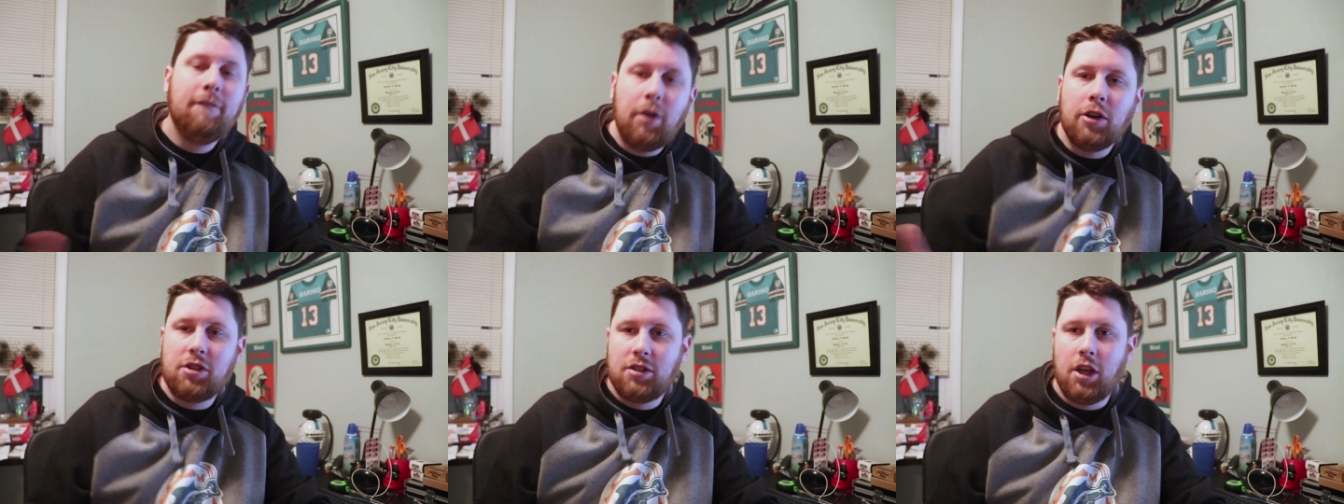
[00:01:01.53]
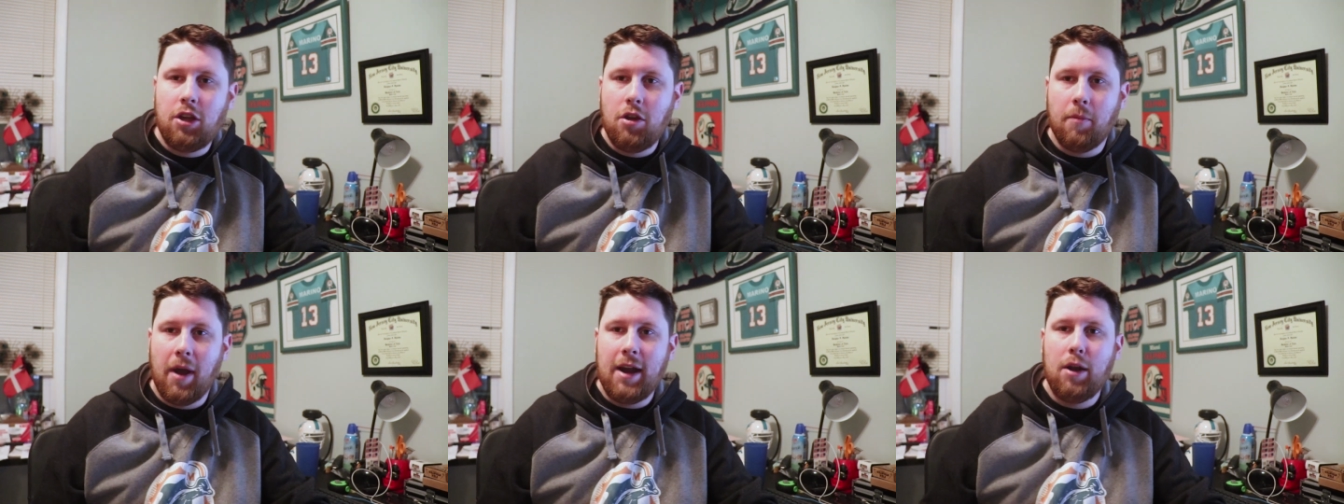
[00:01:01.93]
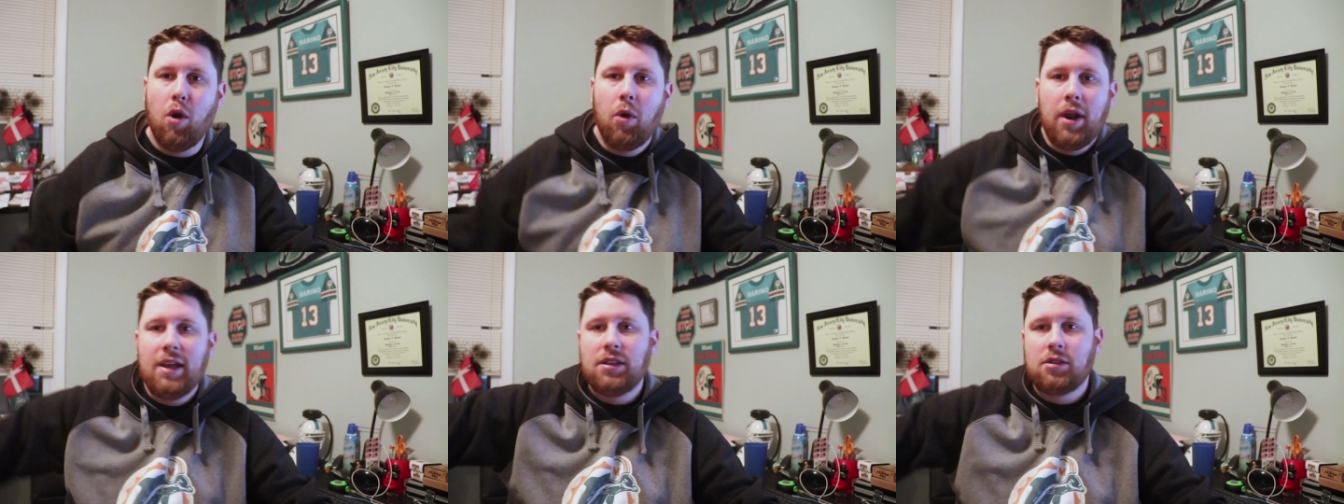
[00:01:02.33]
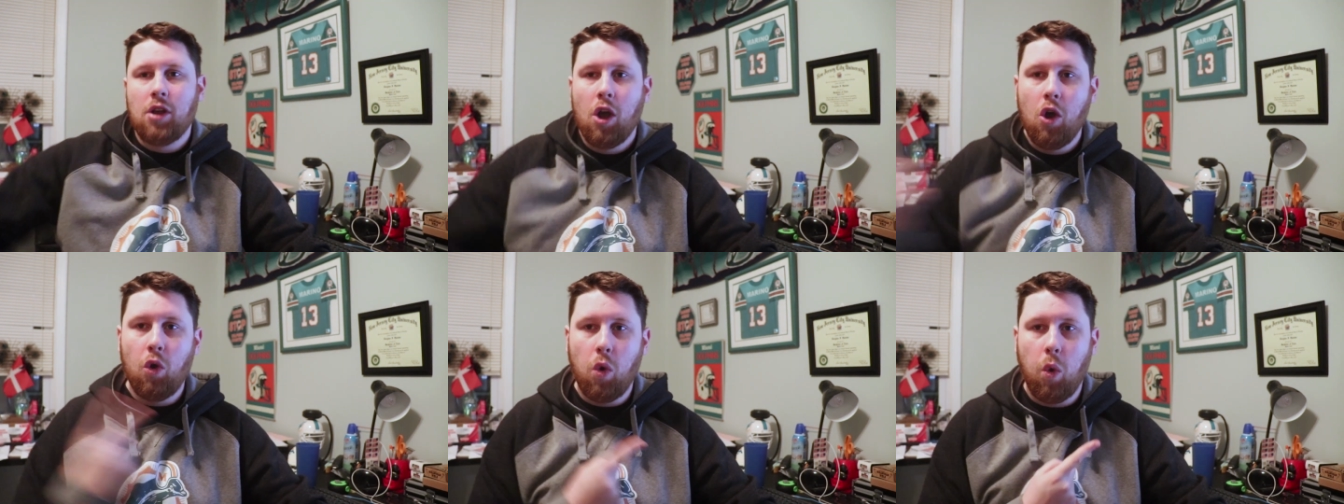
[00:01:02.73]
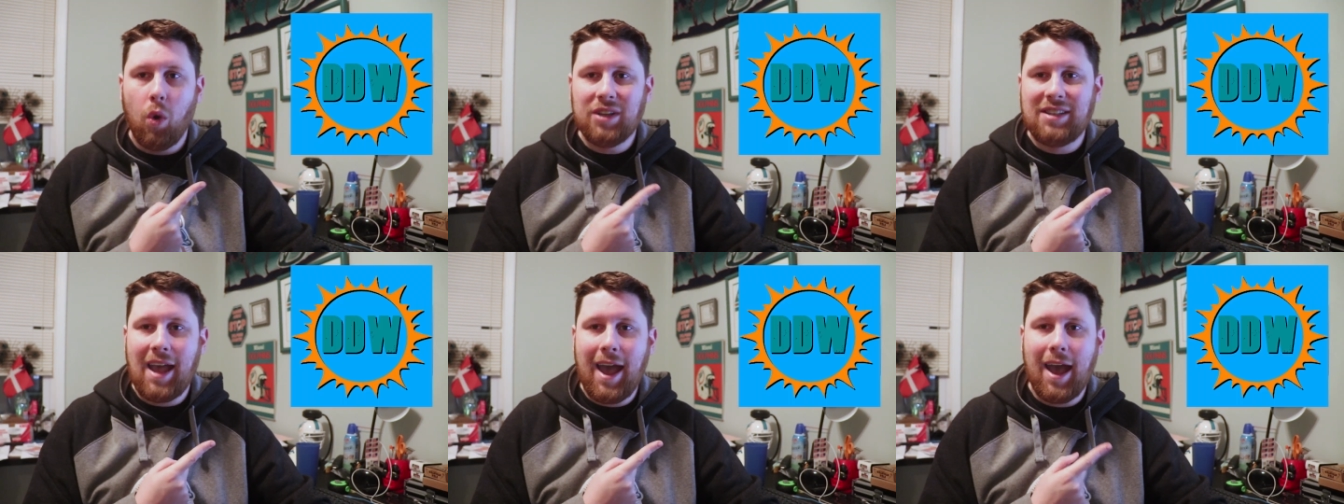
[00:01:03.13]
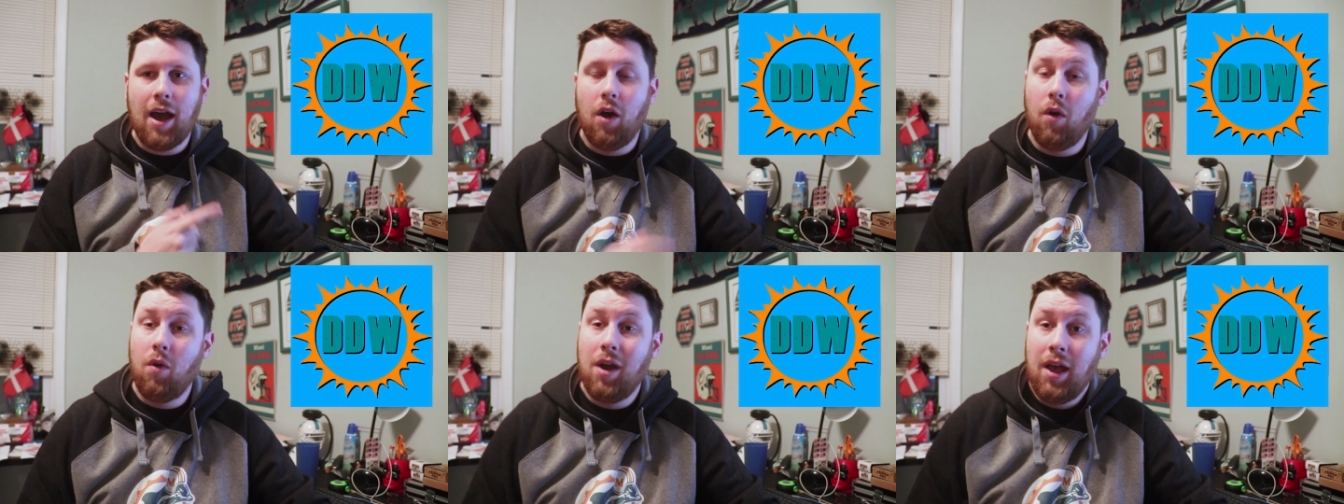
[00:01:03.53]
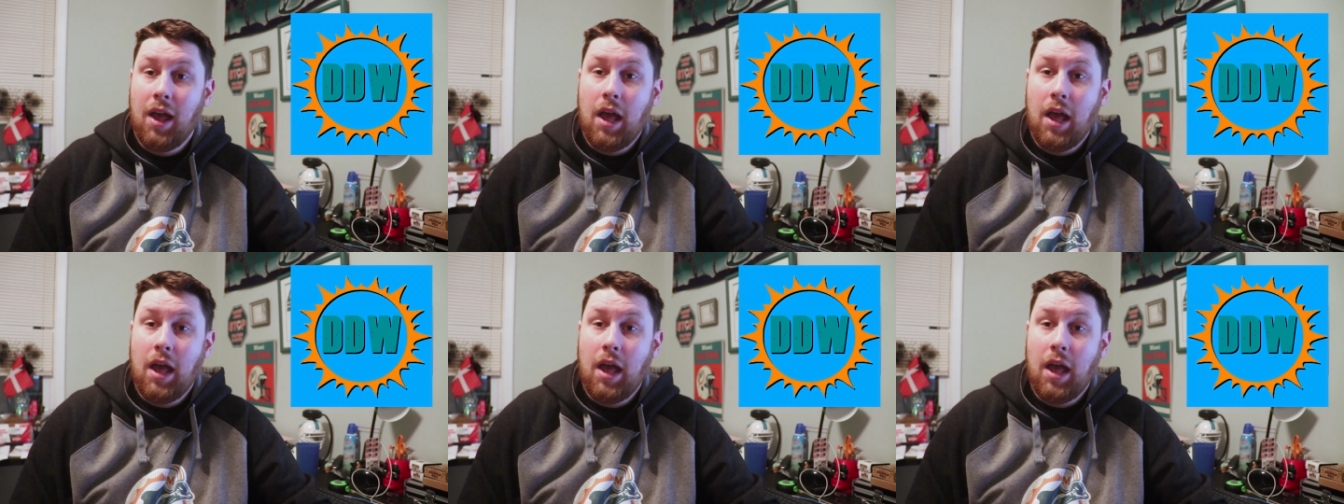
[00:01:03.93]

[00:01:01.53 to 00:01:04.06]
First thing you might notice was how